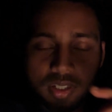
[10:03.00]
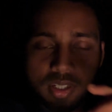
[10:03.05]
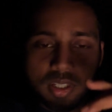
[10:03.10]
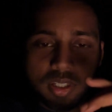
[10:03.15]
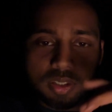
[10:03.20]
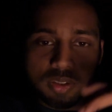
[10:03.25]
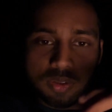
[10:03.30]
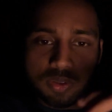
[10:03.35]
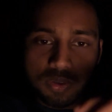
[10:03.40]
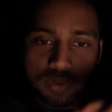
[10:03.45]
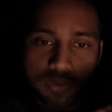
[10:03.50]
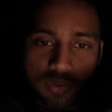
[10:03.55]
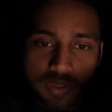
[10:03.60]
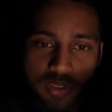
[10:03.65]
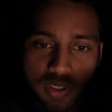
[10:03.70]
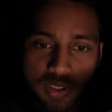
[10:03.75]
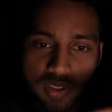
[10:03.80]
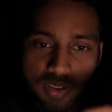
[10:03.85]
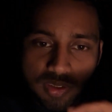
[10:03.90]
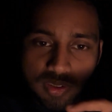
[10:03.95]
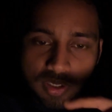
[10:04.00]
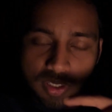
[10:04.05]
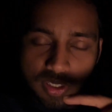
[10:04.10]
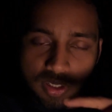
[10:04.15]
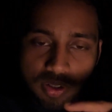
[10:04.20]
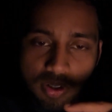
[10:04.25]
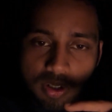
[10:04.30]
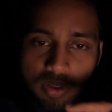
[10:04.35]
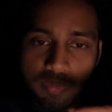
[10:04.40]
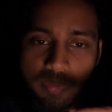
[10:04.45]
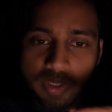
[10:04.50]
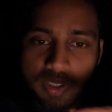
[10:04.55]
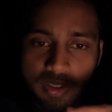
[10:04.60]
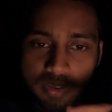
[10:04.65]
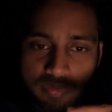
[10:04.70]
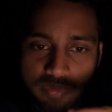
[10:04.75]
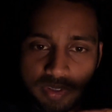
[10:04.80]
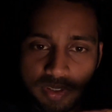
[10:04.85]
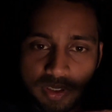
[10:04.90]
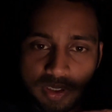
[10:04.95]
So there is the economic
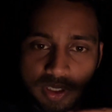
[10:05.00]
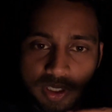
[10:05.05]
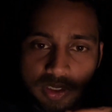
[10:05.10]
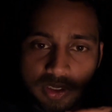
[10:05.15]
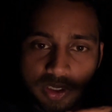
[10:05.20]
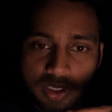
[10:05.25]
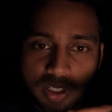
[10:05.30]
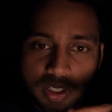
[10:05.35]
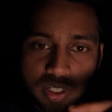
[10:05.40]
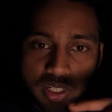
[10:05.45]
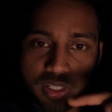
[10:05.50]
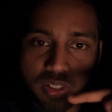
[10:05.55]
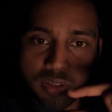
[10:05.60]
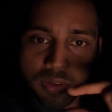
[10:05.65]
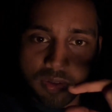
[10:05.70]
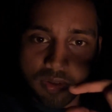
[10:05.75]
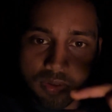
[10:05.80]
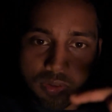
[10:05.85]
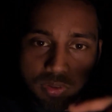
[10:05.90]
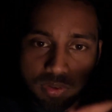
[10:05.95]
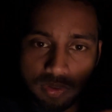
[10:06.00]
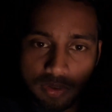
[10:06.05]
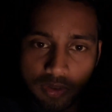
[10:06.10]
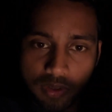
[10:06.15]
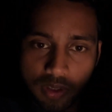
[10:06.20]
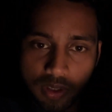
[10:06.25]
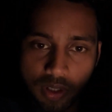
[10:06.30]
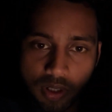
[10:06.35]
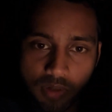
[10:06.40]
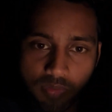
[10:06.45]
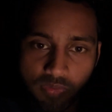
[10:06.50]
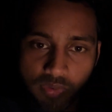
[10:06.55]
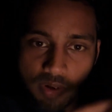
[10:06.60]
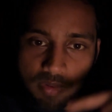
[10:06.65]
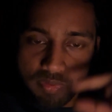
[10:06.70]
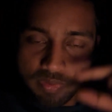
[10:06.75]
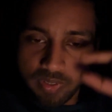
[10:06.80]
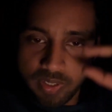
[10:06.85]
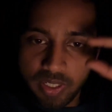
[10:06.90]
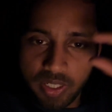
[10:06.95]
infrastructure, and on
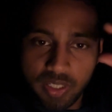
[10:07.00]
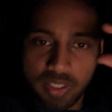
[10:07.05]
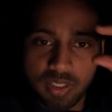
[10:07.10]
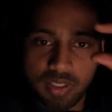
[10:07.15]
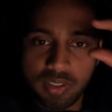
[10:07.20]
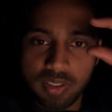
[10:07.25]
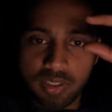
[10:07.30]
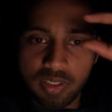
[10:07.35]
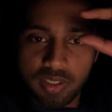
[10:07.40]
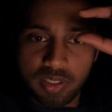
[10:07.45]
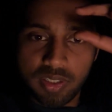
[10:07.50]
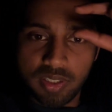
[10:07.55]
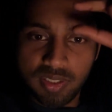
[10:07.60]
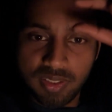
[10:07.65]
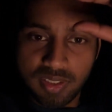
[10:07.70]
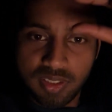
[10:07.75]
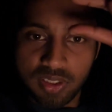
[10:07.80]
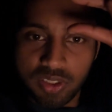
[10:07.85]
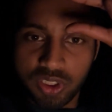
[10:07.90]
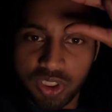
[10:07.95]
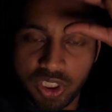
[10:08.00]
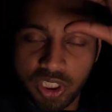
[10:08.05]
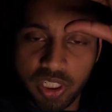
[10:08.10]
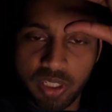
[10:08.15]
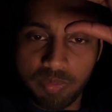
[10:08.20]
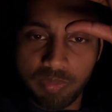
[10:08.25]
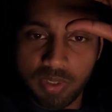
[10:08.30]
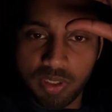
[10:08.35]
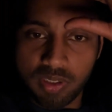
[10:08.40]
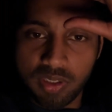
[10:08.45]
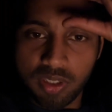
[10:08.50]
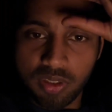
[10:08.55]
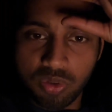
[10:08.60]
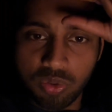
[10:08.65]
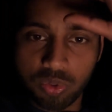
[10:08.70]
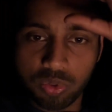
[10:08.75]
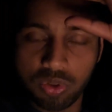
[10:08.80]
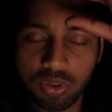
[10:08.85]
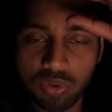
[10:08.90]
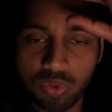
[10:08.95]
above it is shaped the
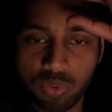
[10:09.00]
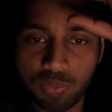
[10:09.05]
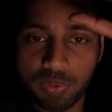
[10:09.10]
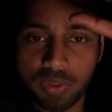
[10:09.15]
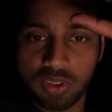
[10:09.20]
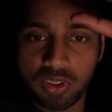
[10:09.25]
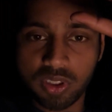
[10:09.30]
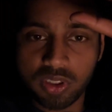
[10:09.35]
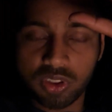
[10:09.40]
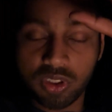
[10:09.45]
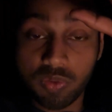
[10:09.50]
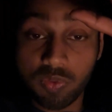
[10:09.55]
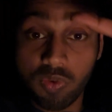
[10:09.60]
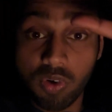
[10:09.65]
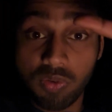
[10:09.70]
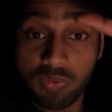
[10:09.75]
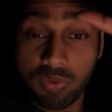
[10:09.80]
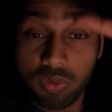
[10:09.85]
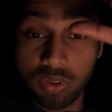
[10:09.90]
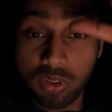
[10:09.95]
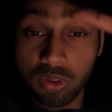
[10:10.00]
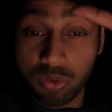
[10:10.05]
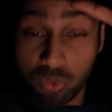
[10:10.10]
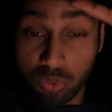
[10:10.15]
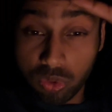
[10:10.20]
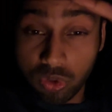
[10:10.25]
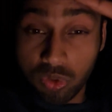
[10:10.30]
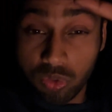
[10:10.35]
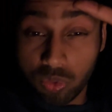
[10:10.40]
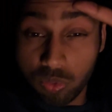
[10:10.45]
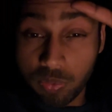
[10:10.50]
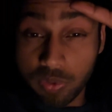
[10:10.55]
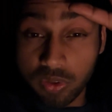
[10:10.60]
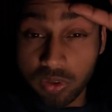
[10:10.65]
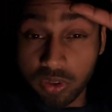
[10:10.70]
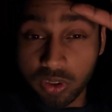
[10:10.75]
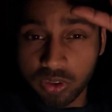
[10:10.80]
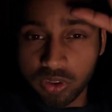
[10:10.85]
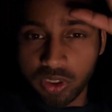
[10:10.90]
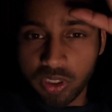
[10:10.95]
social superstructure. What would the social
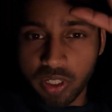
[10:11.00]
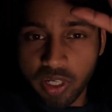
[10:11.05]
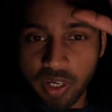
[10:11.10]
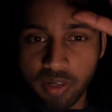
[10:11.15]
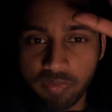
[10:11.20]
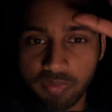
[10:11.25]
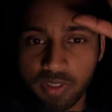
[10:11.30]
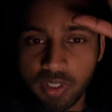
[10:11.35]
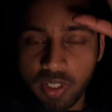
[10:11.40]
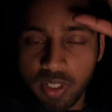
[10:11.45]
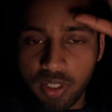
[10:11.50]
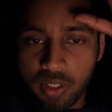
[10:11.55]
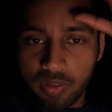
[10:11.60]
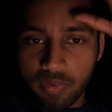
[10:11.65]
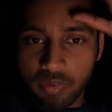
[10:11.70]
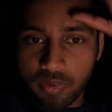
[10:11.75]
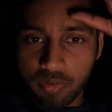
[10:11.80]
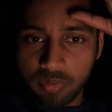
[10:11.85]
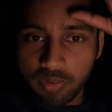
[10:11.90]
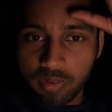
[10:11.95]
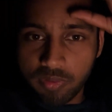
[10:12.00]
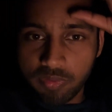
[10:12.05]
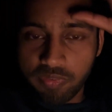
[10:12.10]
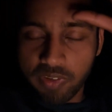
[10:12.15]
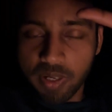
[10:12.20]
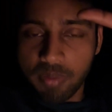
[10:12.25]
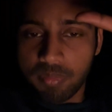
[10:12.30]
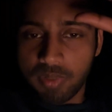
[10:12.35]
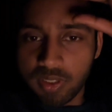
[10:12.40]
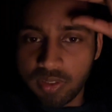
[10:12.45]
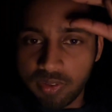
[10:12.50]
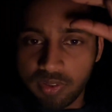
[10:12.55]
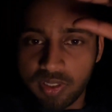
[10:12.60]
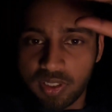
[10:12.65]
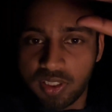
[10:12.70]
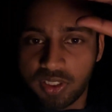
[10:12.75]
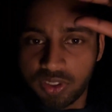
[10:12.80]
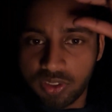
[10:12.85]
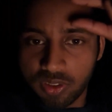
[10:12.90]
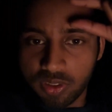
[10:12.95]
superstructure have? The family, the
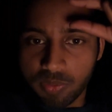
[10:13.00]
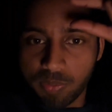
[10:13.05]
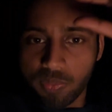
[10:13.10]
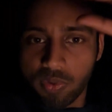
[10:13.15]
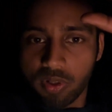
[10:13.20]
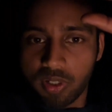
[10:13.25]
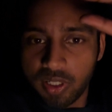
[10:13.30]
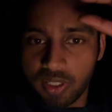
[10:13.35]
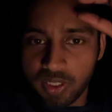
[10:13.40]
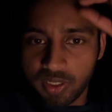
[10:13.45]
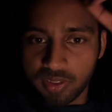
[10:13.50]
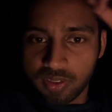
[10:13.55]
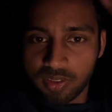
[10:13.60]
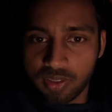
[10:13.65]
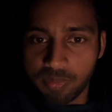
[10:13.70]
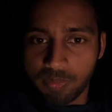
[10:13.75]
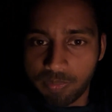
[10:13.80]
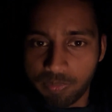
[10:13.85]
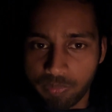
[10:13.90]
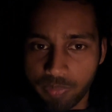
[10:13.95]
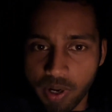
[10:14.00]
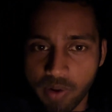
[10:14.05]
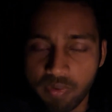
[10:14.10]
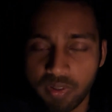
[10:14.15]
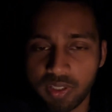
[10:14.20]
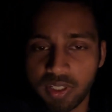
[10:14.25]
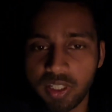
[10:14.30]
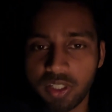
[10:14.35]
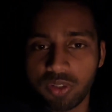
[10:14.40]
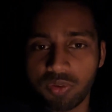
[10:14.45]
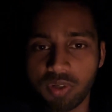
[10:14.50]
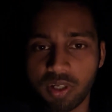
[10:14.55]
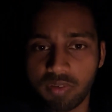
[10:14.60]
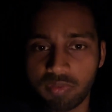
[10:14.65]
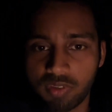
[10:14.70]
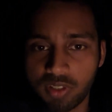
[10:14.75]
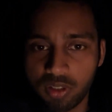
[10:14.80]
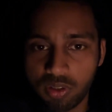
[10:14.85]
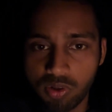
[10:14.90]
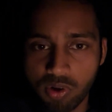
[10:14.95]
religion, the politics, the power that you
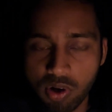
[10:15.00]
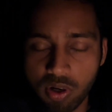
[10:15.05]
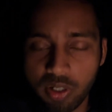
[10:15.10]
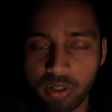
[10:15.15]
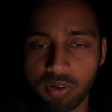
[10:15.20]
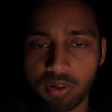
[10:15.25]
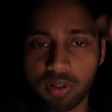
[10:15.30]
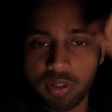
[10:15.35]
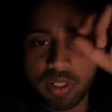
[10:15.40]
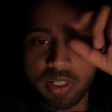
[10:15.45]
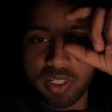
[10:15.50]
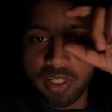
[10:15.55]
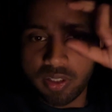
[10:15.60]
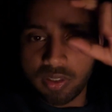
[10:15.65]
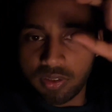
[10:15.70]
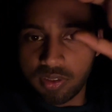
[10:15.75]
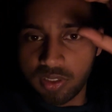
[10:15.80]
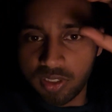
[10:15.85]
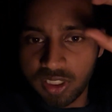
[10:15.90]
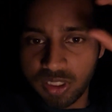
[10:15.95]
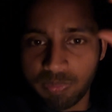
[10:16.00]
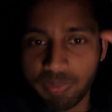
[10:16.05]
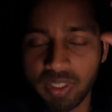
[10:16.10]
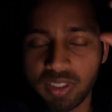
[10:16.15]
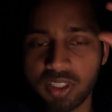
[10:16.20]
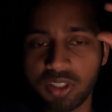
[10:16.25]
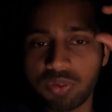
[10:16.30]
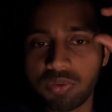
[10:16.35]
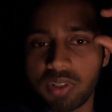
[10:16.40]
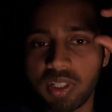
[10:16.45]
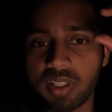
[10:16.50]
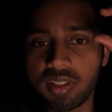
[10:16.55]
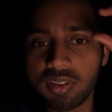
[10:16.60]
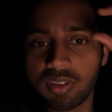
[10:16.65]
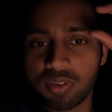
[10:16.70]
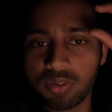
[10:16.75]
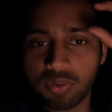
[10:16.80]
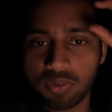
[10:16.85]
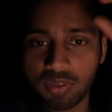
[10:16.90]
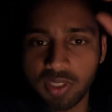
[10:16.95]
have, the law and order, and the respect that you get in
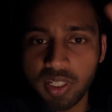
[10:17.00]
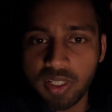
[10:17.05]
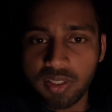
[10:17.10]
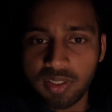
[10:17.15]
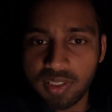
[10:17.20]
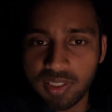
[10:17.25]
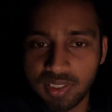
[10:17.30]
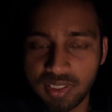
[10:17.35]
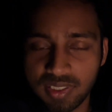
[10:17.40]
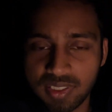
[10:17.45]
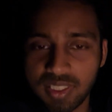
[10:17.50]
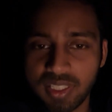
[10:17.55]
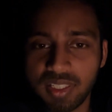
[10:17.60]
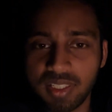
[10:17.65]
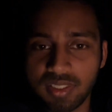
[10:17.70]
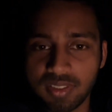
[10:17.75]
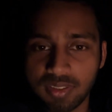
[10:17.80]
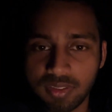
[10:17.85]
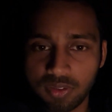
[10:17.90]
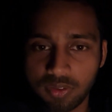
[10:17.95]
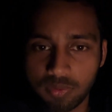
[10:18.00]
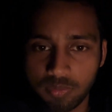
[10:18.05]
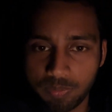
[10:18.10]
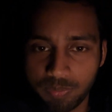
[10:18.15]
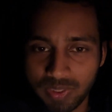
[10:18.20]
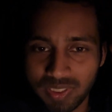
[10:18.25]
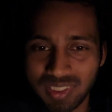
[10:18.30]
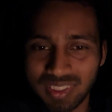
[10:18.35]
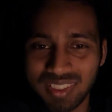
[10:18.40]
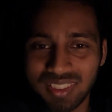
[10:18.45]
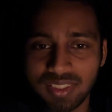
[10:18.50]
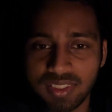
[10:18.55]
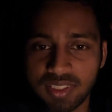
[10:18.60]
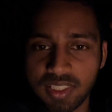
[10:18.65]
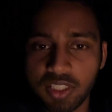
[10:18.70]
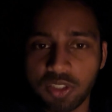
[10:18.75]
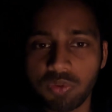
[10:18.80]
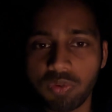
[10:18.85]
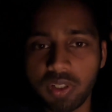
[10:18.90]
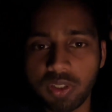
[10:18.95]
the society, the status, prestige
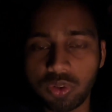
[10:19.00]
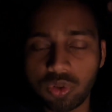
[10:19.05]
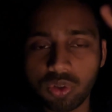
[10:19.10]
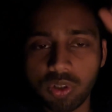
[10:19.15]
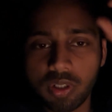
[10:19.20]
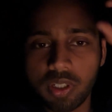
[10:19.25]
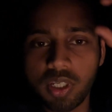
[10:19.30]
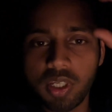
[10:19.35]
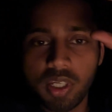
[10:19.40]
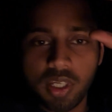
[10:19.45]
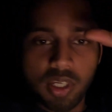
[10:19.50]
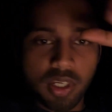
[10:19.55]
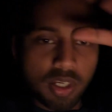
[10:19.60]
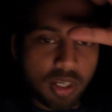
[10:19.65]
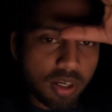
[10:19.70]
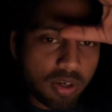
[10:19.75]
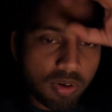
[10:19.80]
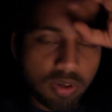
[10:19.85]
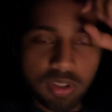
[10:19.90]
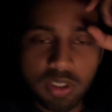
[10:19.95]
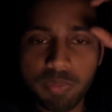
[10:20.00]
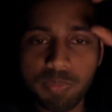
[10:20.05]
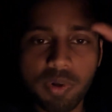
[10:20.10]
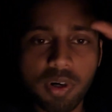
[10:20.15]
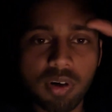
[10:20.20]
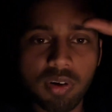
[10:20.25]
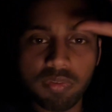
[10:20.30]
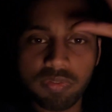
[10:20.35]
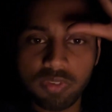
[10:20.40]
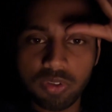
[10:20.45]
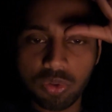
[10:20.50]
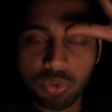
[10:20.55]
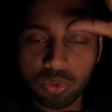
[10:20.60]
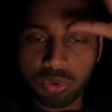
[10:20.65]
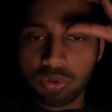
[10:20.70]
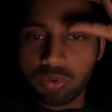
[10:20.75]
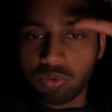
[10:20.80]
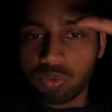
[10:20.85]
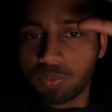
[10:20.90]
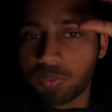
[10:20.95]
that you enjoy, are all the part of the
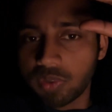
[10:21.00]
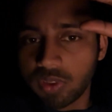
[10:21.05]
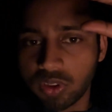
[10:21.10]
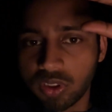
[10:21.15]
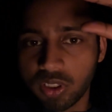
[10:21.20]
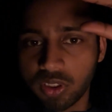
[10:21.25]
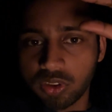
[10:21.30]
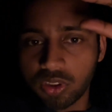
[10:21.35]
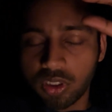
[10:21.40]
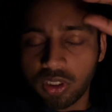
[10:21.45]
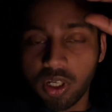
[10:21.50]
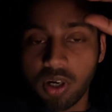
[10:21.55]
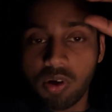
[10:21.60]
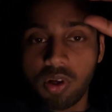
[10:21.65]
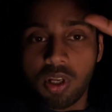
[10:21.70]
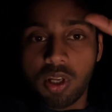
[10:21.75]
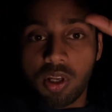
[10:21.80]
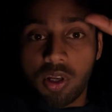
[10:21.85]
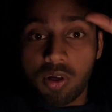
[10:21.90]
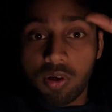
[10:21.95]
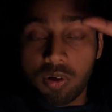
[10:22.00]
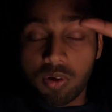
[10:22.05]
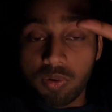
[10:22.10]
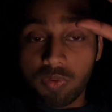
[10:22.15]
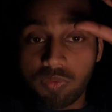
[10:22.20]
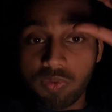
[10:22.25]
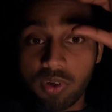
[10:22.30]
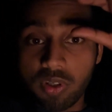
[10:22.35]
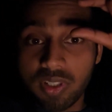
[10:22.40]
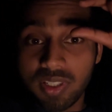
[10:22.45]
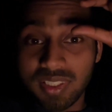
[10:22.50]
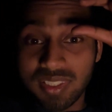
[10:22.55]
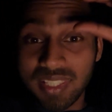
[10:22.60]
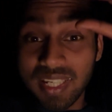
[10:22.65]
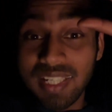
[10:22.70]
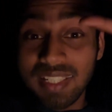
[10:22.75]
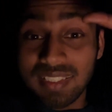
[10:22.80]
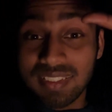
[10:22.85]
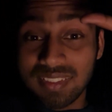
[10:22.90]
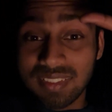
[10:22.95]
social superstructure. Now, what
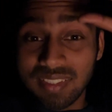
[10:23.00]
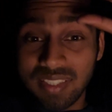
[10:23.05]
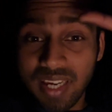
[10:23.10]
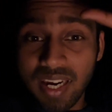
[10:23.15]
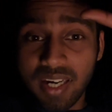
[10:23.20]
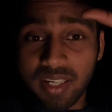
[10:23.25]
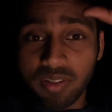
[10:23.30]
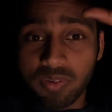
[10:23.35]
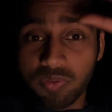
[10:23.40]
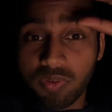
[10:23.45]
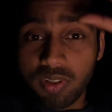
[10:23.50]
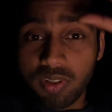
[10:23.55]
decides that?